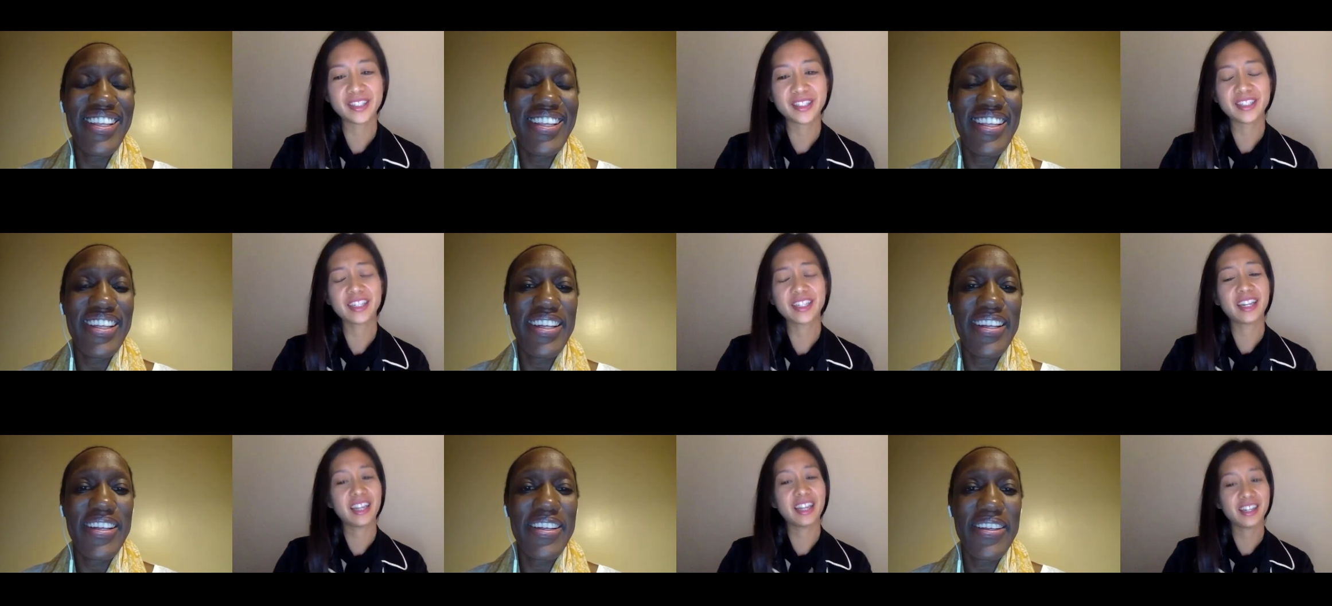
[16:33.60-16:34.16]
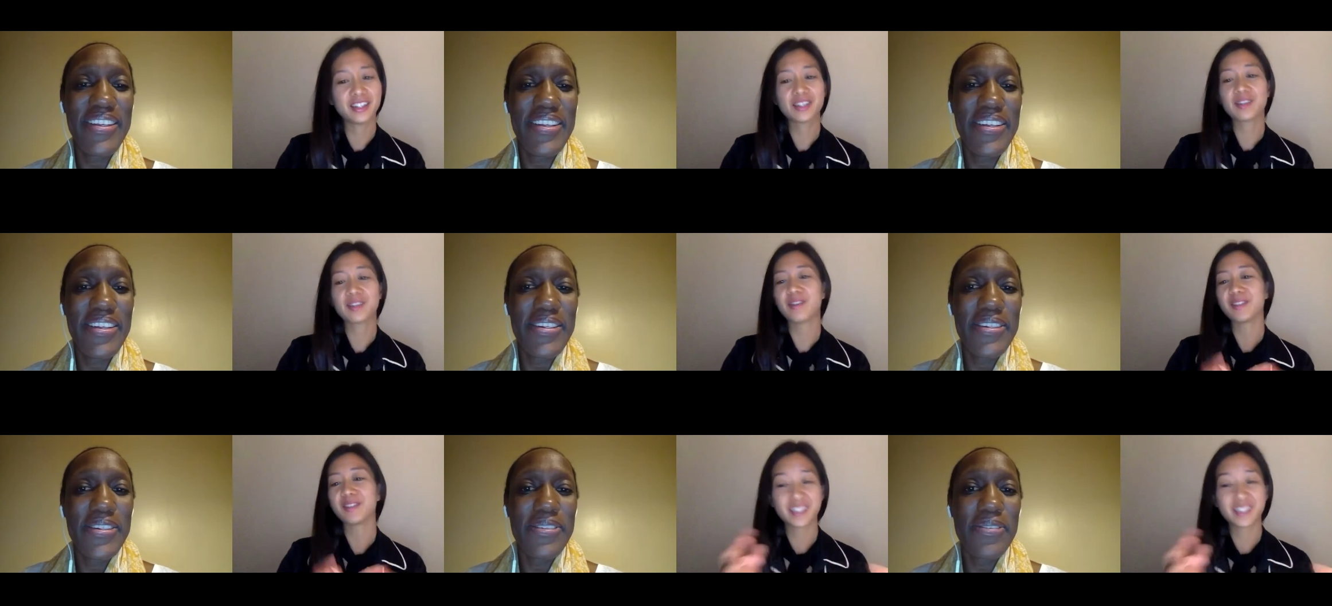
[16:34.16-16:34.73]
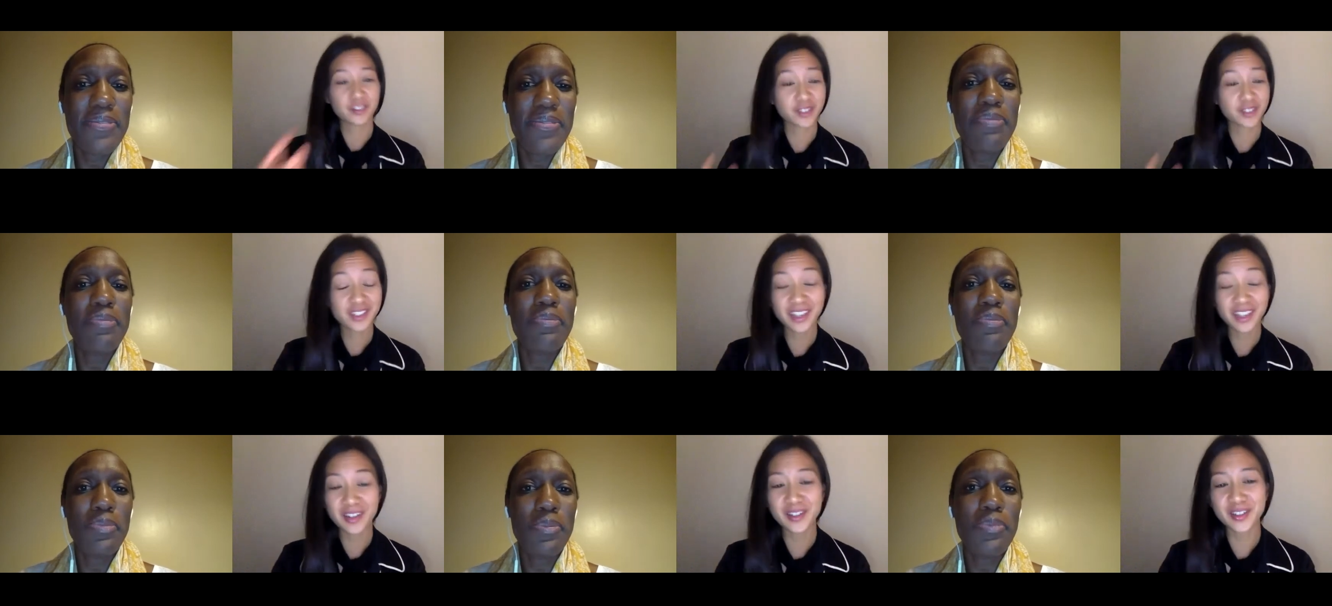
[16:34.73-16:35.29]
Speaker 1: to engage all these different
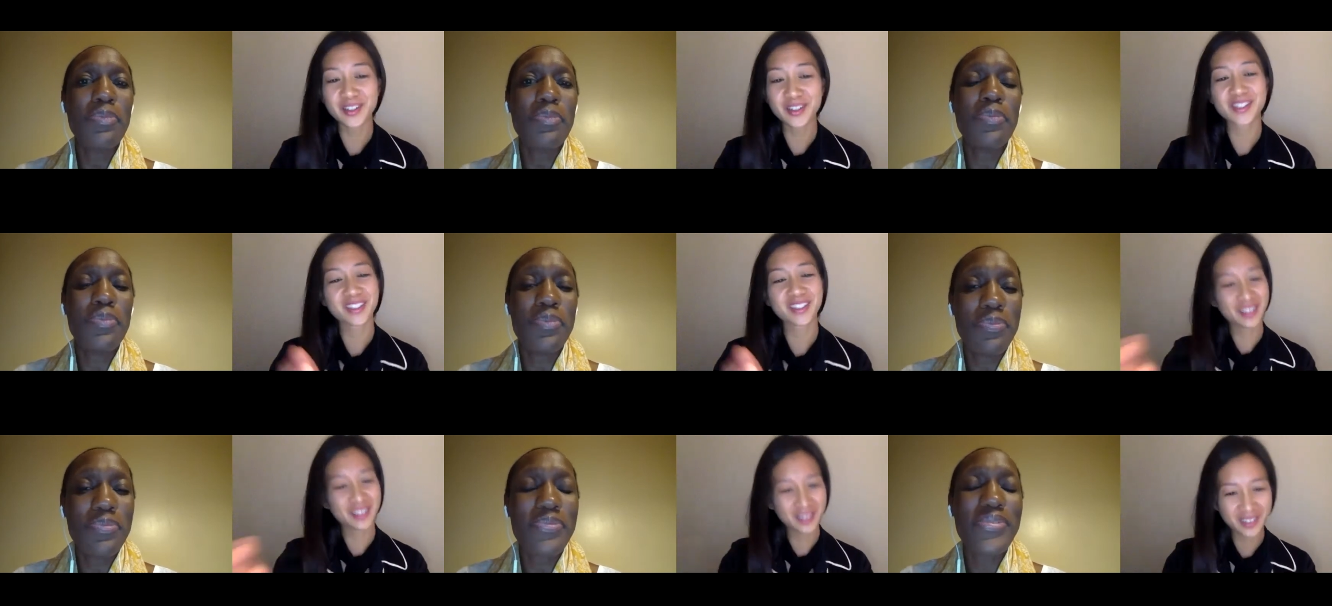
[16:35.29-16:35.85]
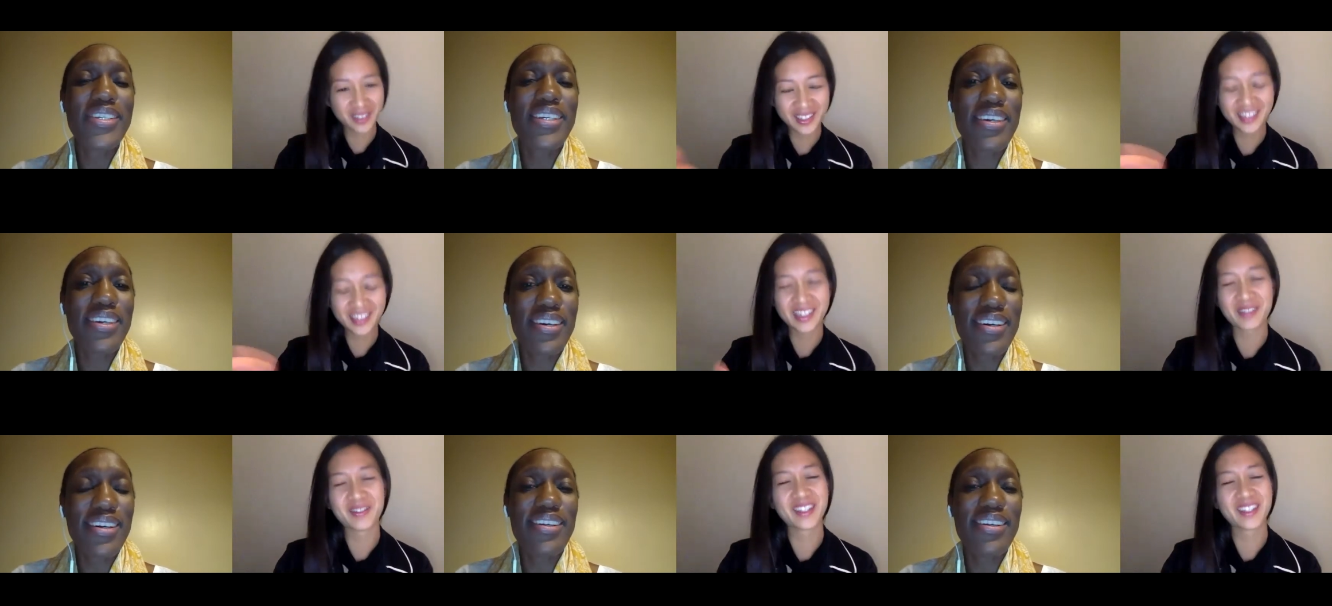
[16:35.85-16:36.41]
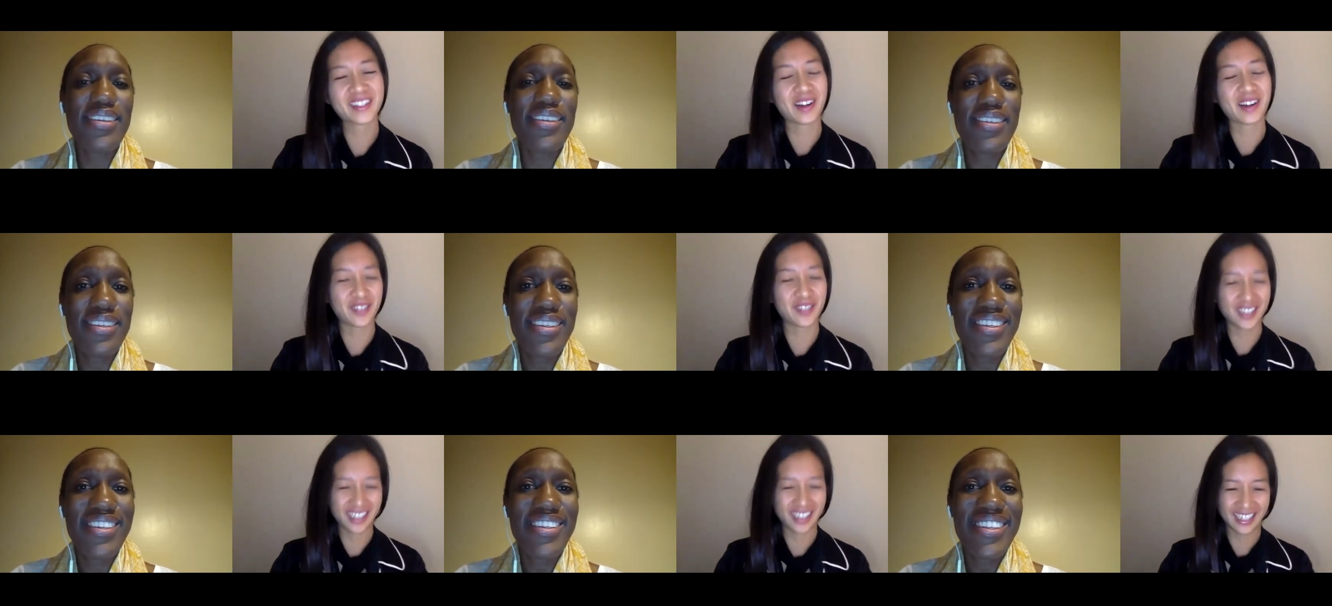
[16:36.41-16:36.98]
stakeholders, including yeah. some of the who
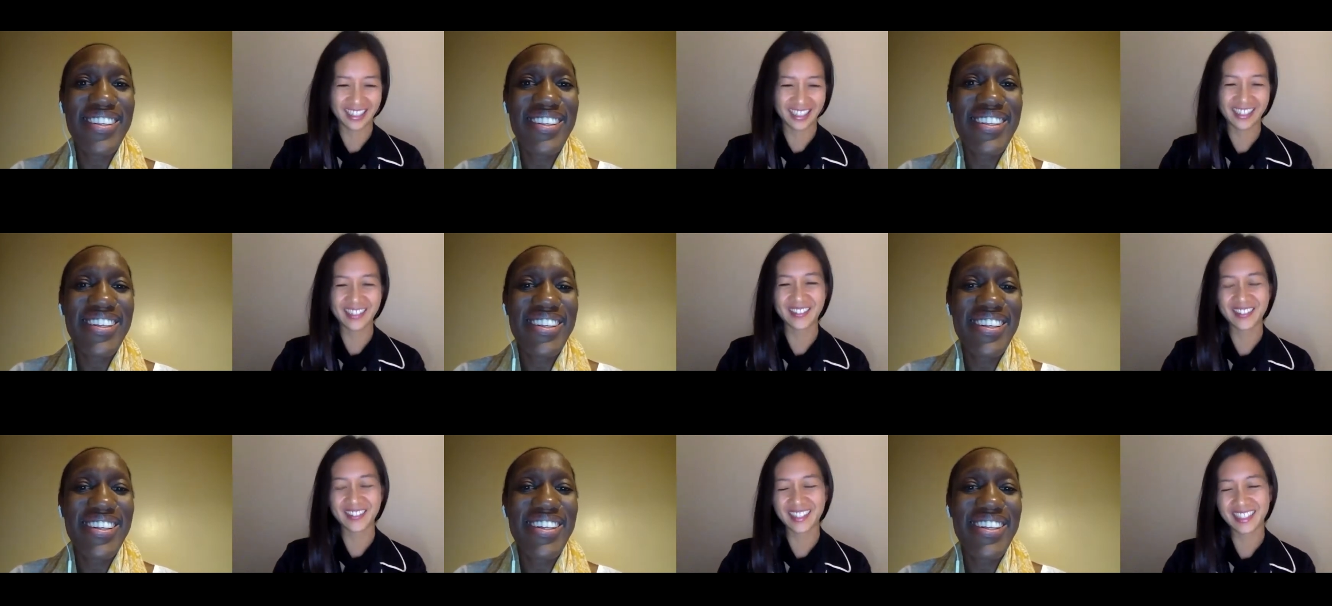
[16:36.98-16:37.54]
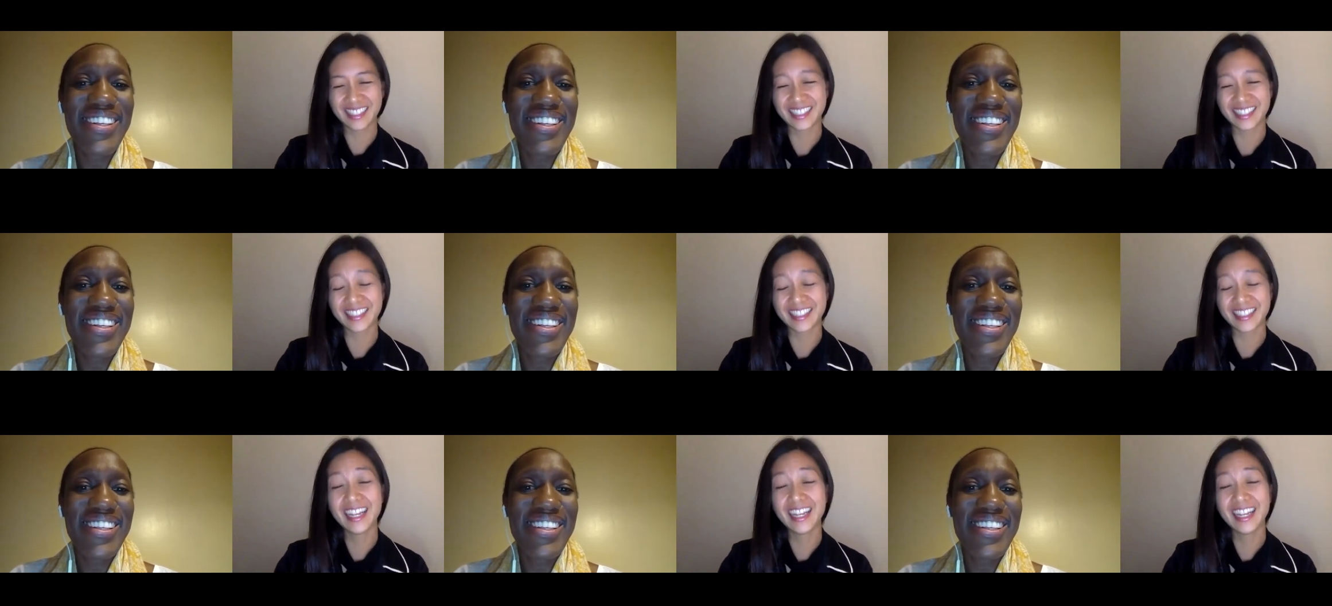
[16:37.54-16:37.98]
trans schools still,